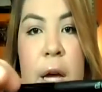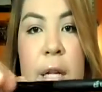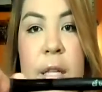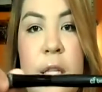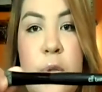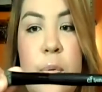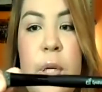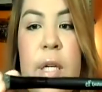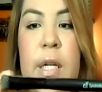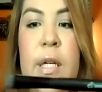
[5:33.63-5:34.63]
and this
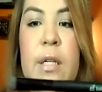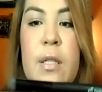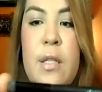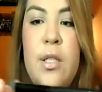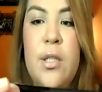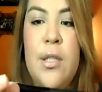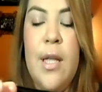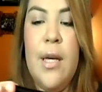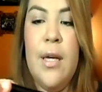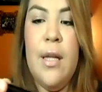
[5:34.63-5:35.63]
one is
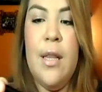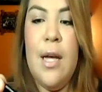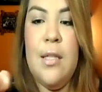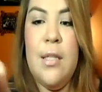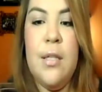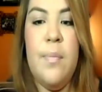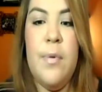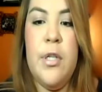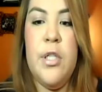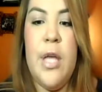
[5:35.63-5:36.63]
just like a classic
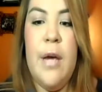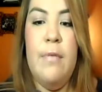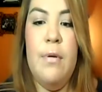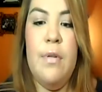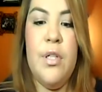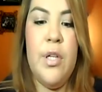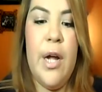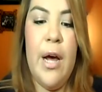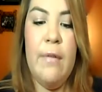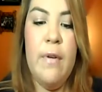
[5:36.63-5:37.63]
brush that everyone should